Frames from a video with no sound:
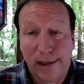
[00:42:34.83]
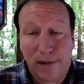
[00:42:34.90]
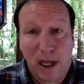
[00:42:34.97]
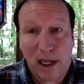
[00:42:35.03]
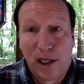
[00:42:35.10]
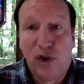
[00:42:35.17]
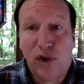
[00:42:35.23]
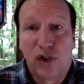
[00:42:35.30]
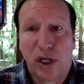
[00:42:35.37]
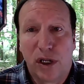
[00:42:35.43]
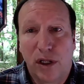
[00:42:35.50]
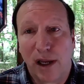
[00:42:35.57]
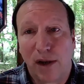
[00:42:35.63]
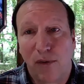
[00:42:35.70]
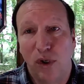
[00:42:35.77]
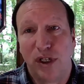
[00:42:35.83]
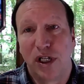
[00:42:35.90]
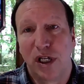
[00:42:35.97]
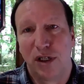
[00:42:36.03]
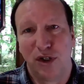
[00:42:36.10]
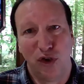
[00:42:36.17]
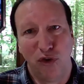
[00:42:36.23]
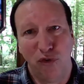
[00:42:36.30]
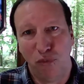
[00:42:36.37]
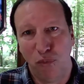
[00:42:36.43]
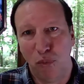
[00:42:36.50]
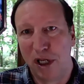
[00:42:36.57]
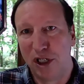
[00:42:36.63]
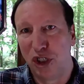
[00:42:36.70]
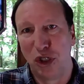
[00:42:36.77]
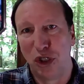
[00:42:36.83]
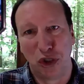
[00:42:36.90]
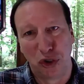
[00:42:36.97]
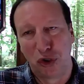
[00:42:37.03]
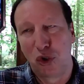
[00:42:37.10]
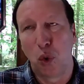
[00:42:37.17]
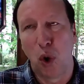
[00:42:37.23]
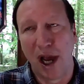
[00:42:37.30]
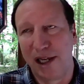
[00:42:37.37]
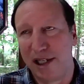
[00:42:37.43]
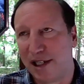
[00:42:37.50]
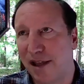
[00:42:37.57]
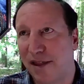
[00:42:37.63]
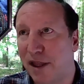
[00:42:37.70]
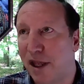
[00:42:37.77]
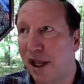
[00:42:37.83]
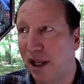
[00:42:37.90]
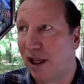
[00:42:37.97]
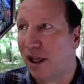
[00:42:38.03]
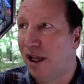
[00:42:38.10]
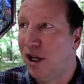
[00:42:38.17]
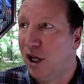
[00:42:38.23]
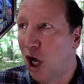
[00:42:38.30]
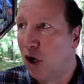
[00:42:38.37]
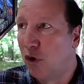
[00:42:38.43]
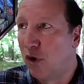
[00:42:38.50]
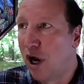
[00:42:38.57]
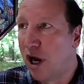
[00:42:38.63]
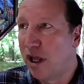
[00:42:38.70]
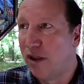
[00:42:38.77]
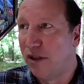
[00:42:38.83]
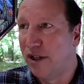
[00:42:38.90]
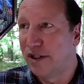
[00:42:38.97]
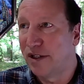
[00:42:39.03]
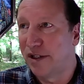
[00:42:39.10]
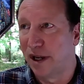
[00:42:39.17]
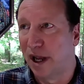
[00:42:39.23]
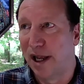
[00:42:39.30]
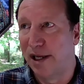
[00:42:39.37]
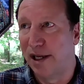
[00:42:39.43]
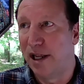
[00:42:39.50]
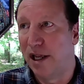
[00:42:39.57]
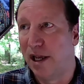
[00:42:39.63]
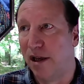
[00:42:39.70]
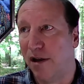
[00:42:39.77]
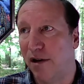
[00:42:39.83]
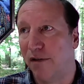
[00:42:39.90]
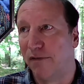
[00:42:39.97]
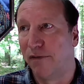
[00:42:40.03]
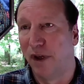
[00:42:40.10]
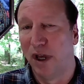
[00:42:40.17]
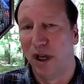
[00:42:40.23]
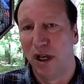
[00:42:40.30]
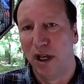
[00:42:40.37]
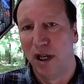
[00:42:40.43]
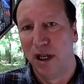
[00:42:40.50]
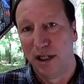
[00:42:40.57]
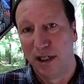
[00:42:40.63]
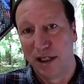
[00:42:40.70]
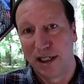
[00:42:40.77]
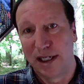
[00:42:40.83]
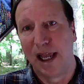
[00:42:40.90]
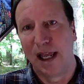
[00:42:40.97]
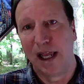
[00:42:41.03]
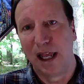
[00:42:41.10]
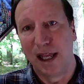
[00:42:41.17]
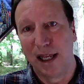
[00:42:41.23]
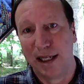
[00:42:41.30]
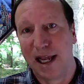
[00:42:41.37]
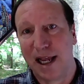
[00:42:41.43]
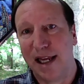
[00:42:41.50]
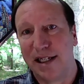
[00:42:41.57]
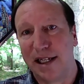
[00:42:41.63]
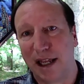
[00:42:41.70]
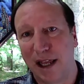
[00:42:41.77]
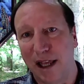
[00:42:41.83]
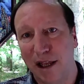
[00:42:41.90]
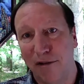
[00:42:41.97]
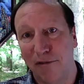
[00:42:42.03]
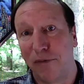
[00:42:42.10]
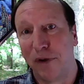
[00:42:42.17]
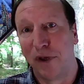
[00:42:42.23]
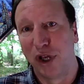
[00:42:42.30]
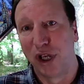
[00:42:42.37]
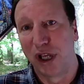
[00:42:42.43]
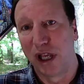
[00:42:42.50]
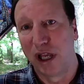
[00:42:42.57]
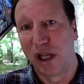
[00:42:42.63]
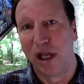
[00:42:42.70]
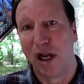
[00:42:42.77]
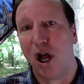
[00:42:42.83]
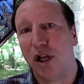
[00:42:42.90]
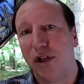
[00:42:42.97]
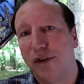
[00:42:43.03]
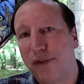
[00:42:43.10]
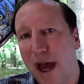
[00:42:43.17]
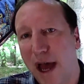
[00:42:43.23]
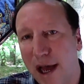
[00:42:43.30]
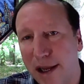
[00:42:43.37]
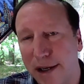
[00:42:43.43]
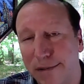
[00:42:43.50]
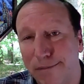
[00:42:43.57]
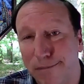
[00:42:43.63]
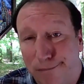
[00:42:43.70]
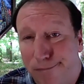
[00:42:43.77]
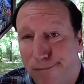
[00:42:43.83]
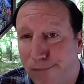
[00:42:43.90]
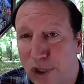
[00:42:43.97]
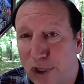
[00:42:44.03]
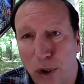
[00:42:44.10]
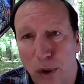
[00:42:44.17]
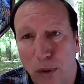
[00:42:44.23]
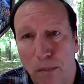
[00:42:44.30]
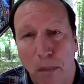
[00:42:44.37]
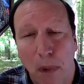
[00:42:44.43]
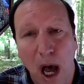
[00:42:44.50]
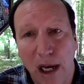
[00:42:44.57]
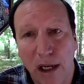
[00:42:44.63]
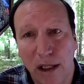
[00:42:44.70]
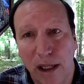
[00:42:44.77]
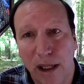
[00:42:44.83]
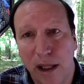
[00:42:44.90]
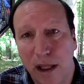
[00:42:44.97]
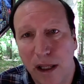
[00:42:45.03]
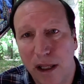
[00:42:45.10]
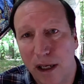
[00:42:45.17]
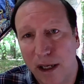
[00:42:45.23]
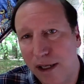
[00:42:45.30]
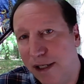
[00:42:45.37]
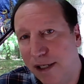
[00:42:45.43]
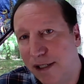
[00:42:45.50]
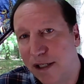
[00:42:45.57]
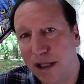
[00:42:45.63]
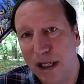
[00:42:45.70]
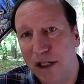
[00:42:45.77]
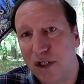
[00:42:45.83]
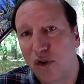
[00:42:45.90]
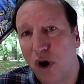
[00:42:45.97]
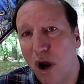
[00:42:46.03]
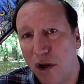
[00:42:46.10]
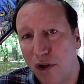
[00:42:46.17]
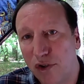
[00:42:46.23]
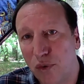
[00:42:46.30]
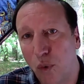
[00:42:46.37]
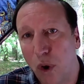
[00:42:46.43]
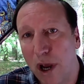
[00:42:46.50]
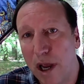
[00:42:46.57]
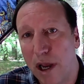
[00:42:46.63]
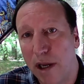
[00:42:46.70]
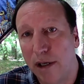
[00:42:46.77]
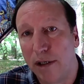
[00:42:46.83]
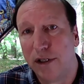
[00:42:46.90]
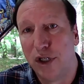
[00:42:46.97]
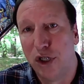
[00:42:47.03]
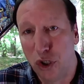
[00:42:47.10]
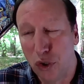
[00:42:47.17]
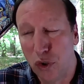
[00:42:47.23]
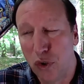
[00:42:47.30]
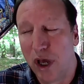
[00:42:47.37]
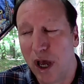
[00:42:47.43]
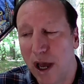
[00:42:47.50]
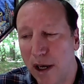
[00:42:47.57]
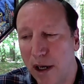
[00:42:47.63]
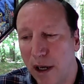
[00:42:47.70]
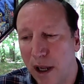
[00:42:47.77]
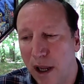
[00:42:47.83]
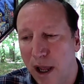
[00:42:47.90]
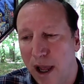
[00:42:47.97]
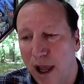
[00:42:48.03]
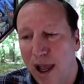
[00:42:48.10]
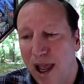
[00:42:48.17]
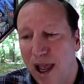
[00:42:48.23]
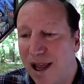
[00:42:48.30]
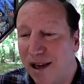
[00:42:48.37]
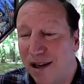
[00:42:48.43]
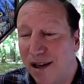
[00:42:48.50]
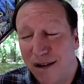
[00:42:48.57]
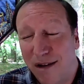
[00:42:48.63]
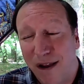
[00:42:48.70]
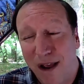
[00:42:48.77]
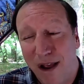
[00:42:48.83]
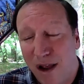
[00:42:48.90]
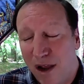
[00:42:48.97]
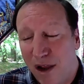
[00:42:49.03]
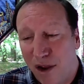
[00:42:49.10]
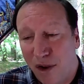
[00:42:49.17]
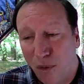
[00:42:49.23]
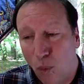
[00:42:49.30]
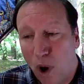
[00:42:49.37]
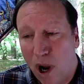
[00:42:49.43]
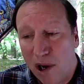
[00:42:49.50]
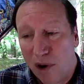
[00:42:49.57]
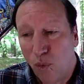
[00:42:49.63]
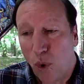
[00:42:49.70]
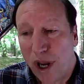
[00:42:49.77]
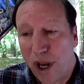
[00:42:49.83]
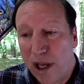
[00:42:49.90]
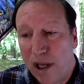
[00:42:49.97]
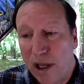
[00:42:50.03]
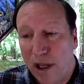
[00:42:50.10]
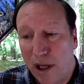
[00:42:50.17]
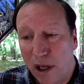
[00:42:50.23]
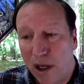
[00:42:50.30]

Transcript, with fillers: like you said, you've mentioned twice, I think, already, this idea of seeing it, tasting it, feeling it, all of that. So modeling it is the strongest way to do that. And while we,